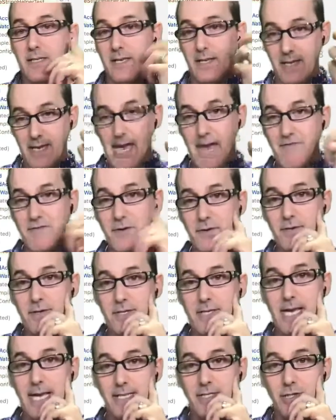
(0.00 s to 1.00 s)
And after the
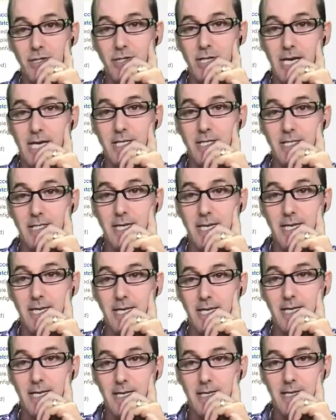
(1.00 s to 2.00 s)
text change, it's going to
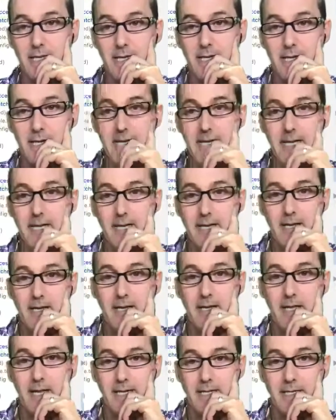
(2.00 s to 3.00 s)

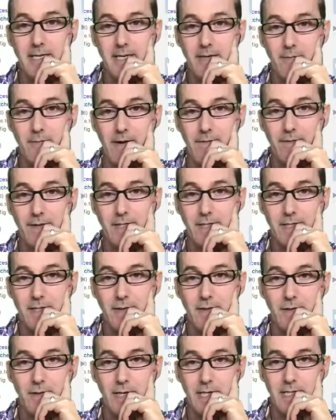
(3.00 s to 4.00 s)
collect a reference
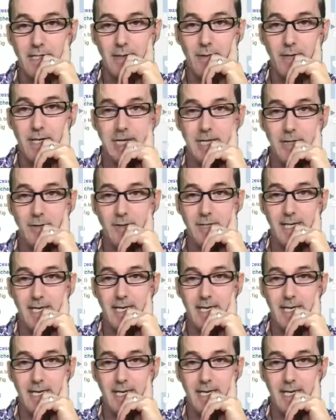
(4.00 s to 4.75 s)
to it so we can use it